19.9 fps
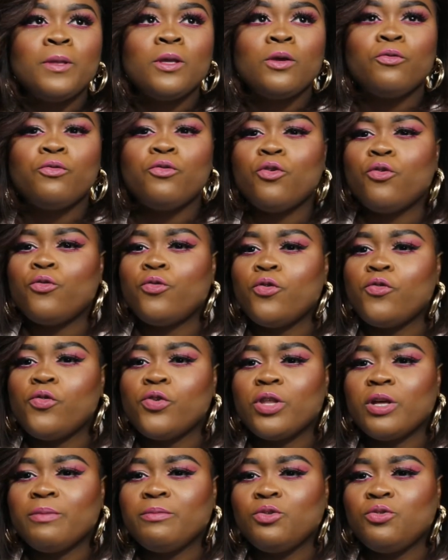for
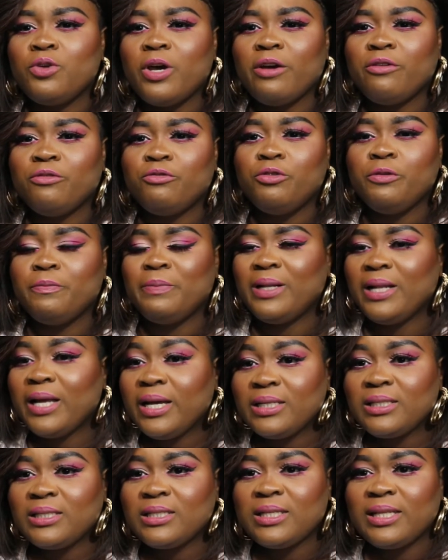them to have
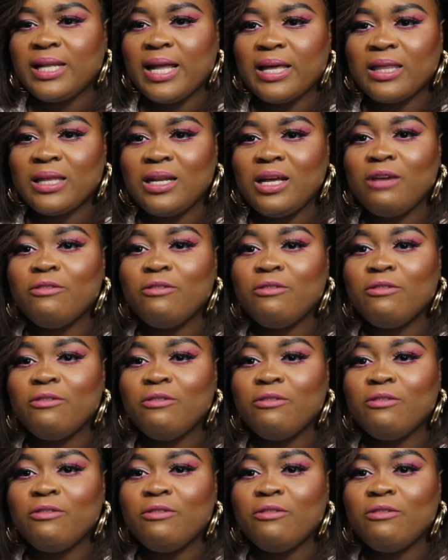replaced it like that.